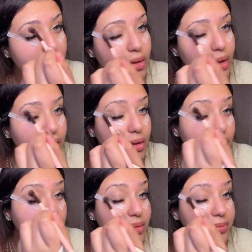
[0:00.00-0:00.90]
and
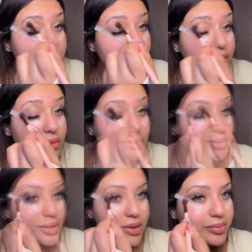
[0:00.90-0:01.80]
up, and the
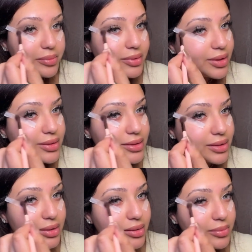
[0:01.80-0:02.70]
tape is
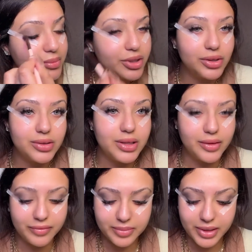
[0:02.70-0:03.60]
gonna be your safe
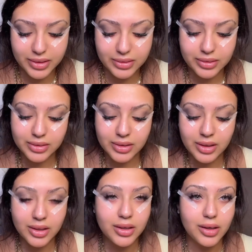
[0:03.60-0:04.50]
space.
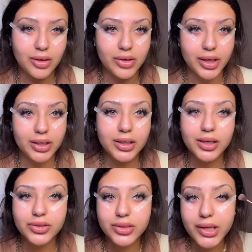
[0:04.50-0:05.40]
Okay, it's your
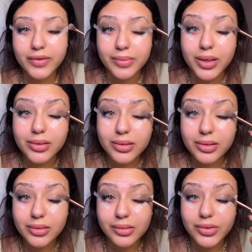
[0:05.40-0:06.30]
safe space.
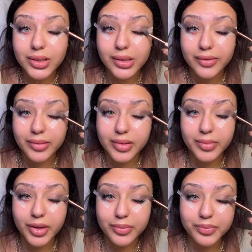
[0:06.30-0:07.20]
It's your safe space, babe.